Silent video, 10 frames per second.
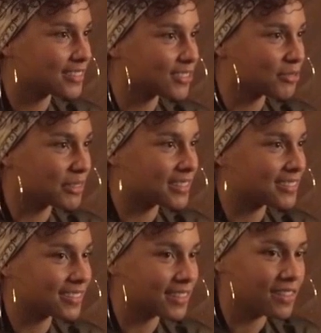is just
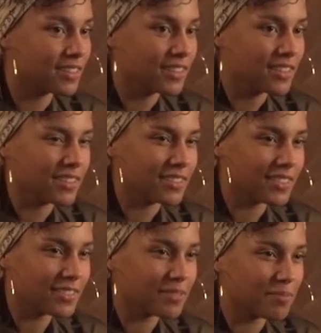really to
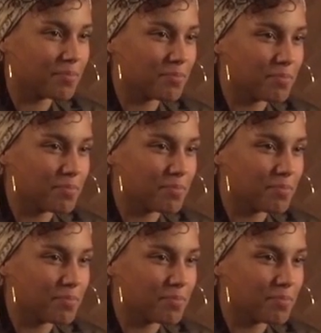just